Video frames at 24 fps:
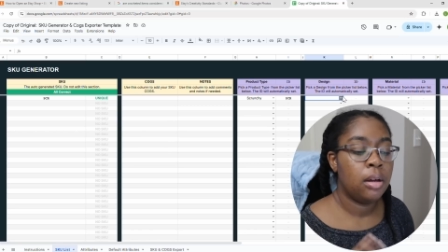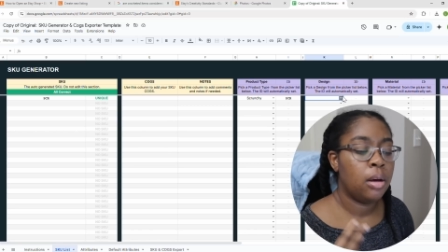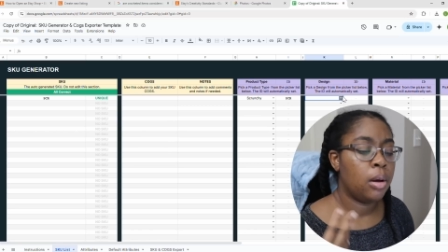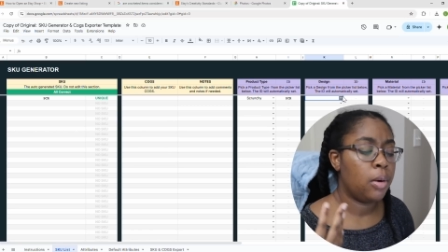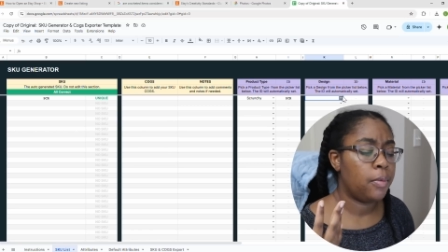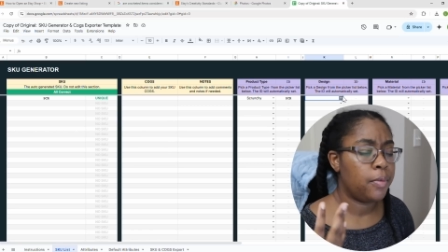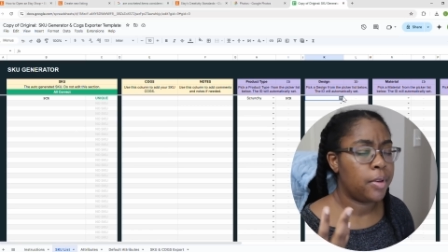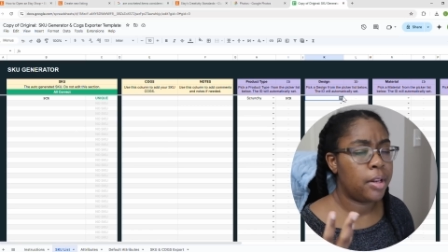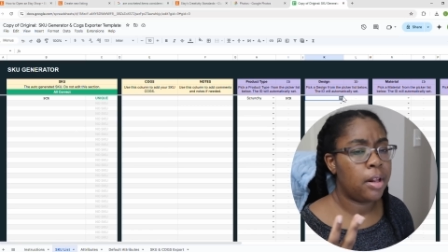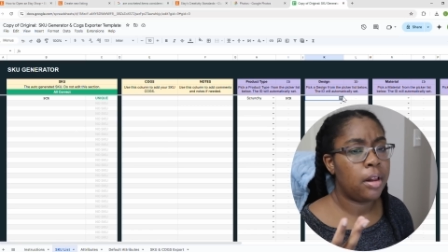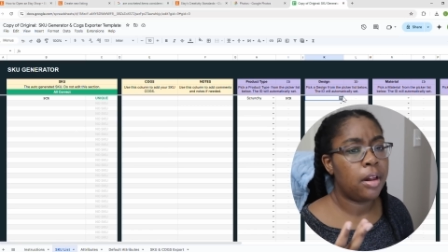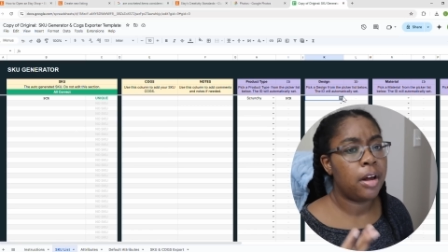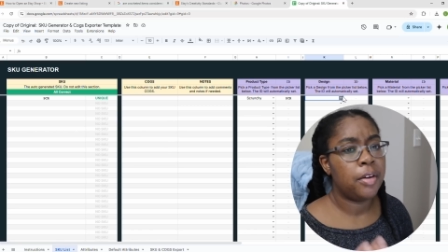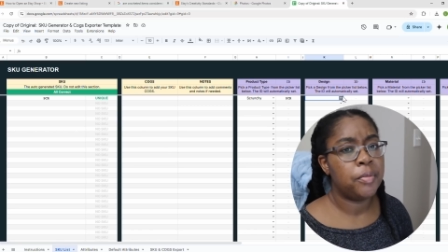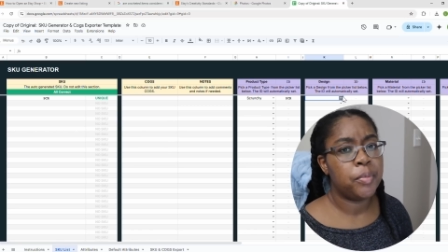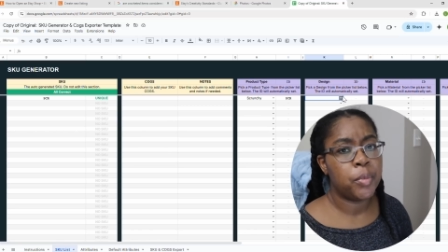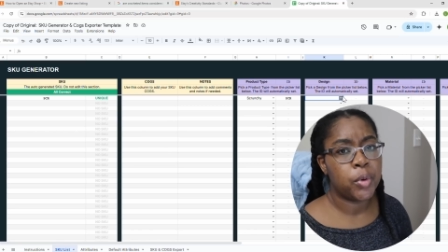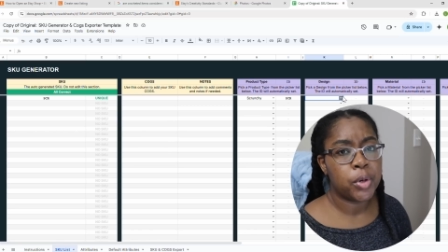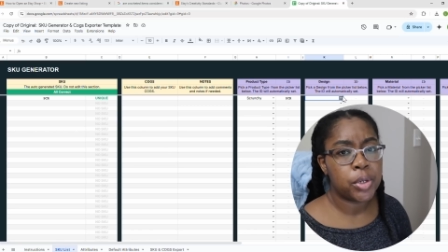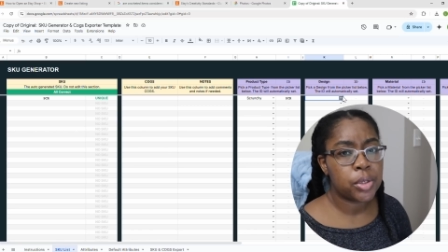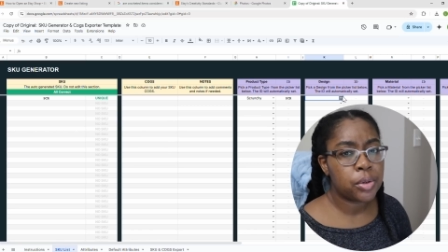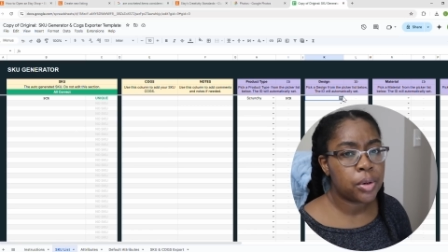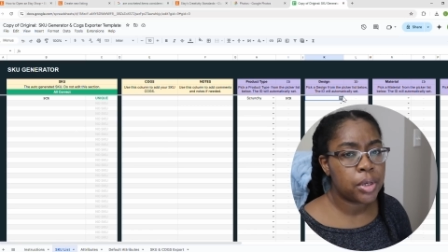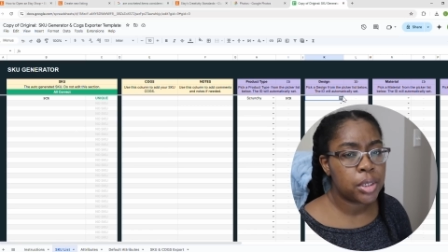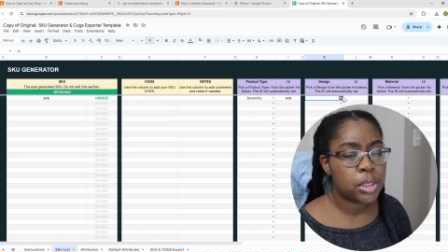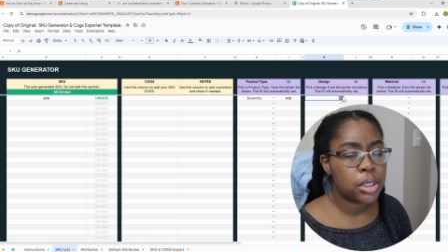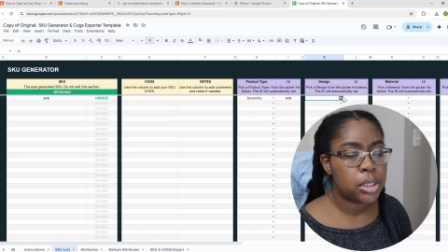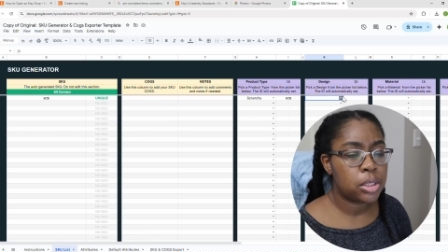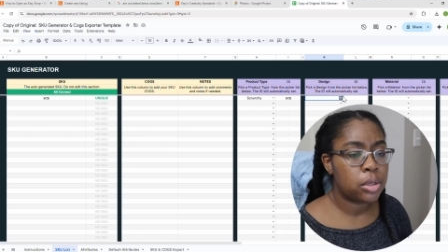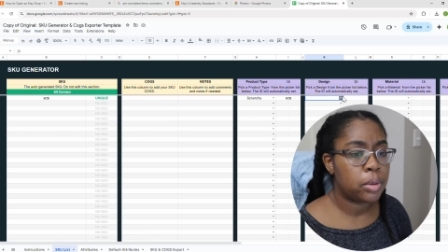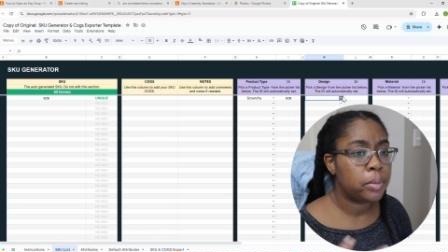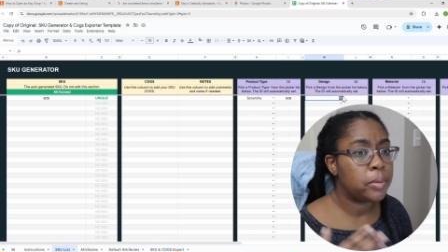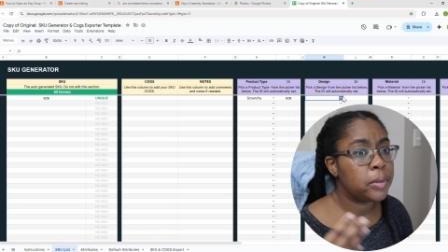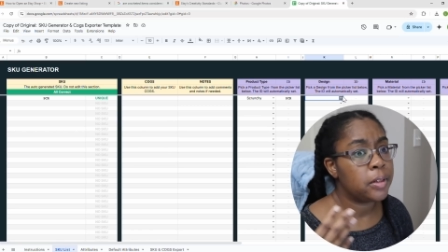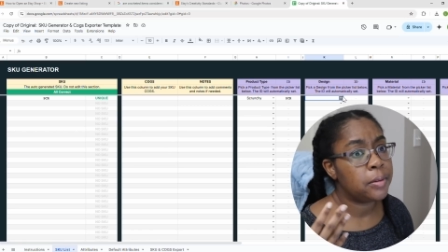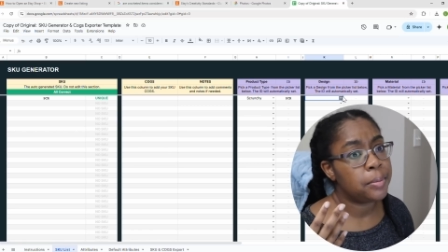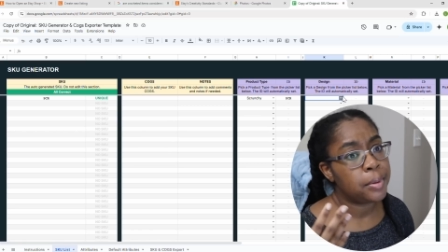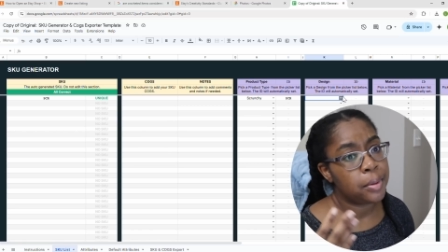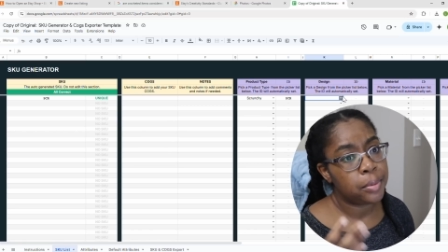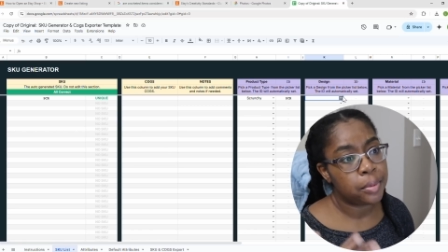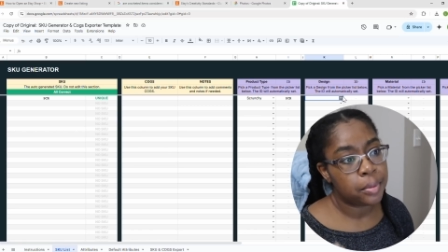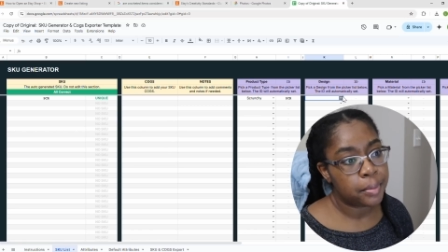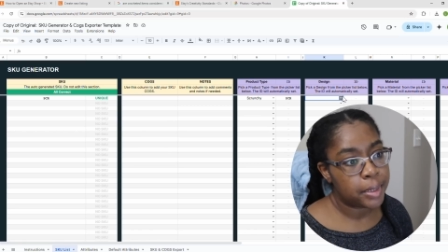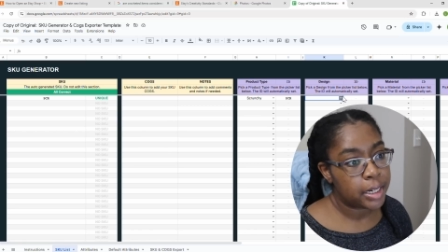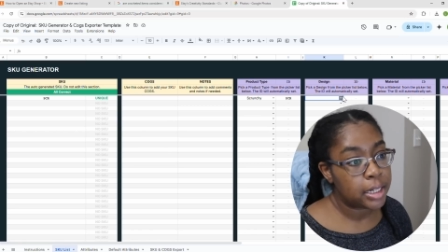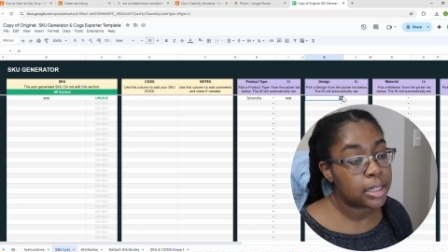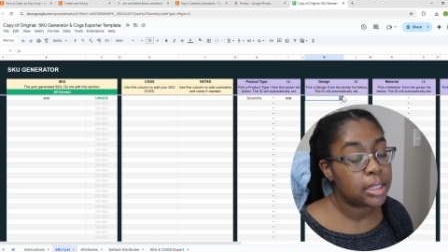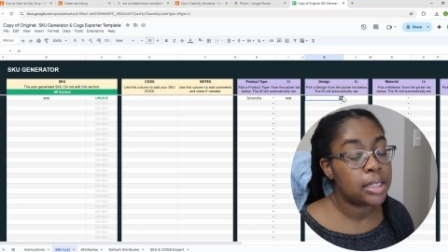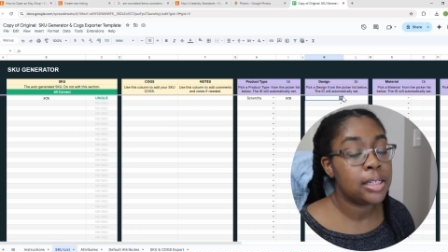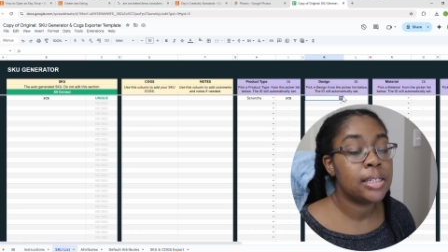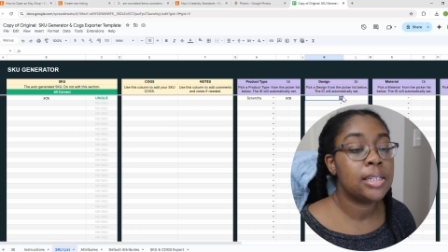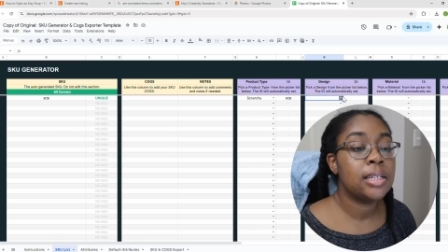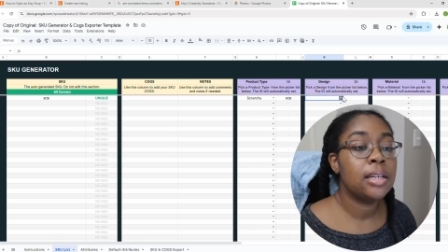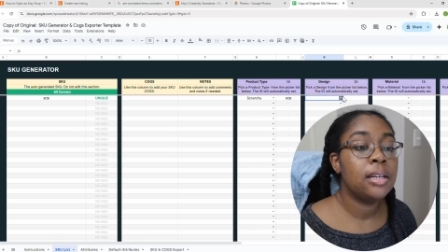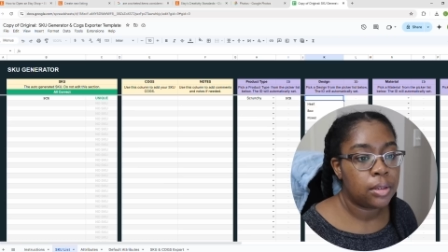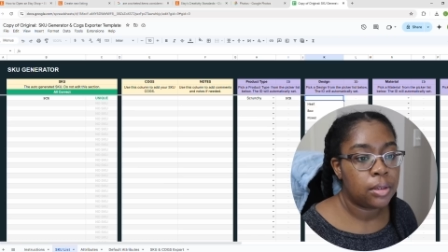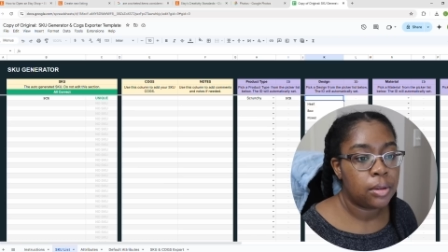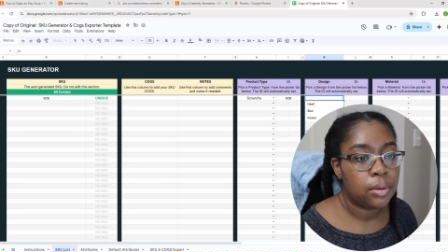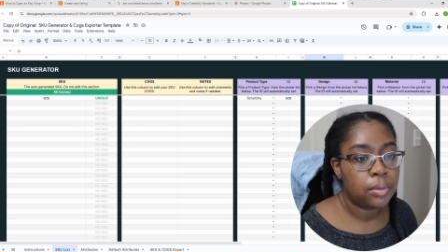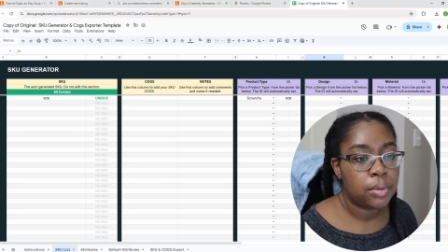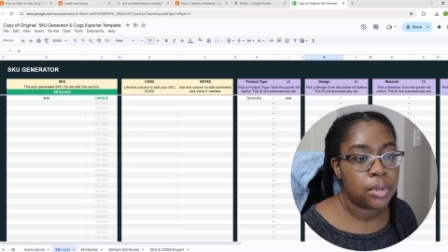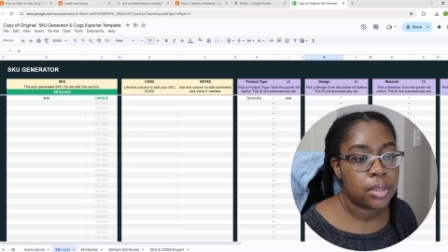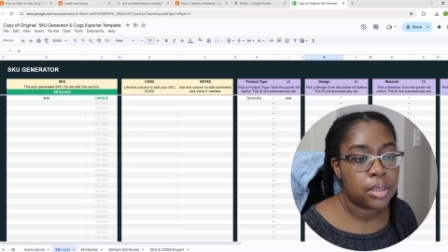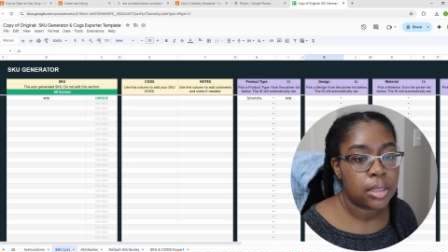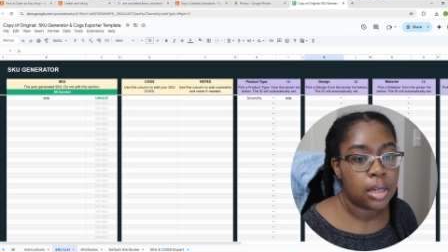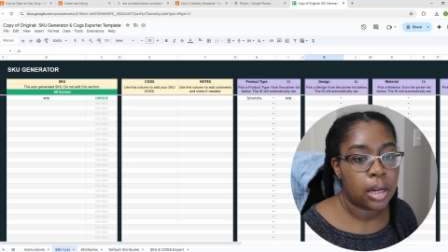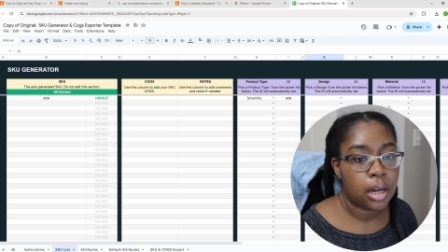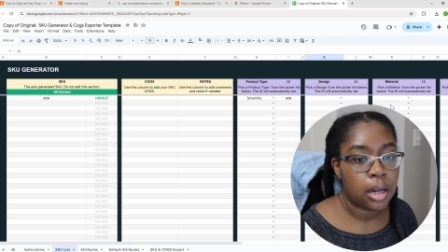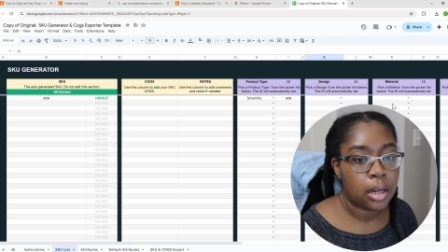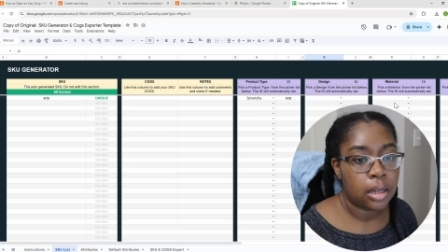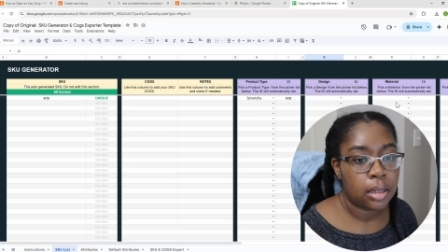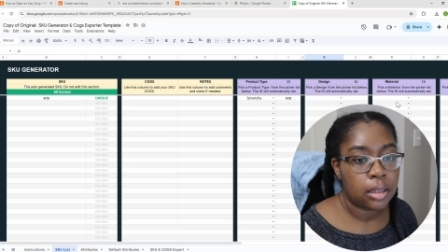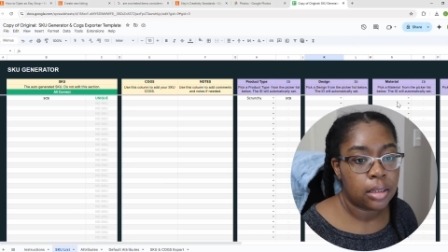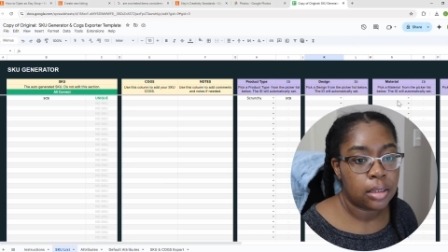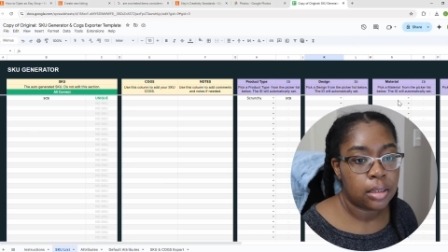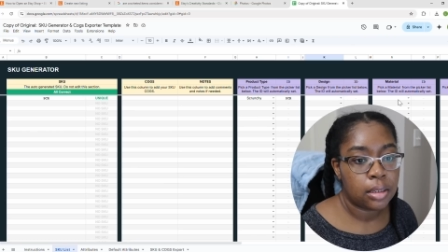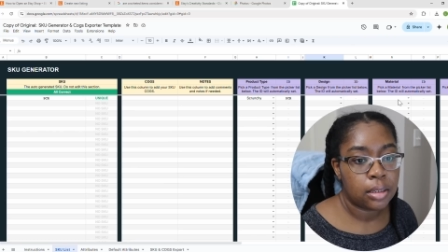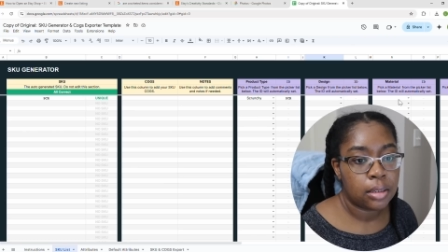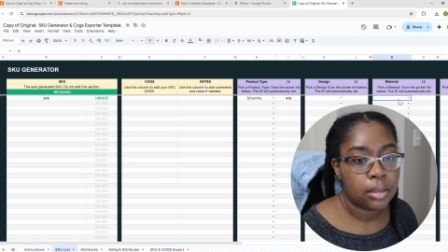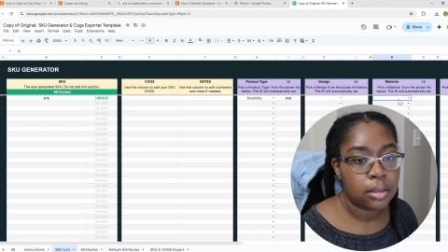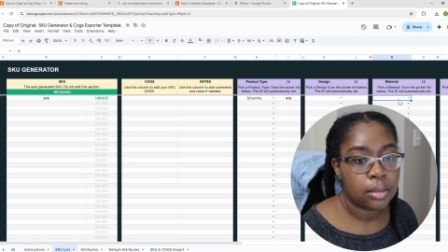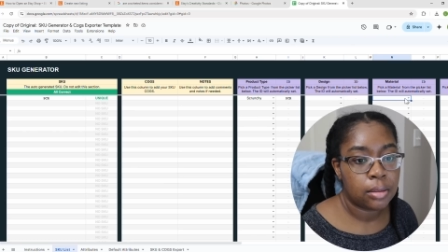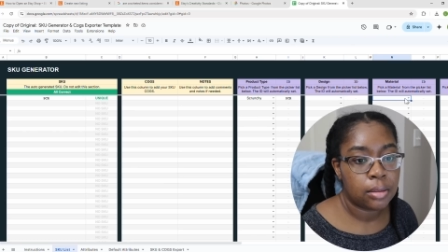Hopefully I'll have more scrunchies, hopefully people buy these. No design.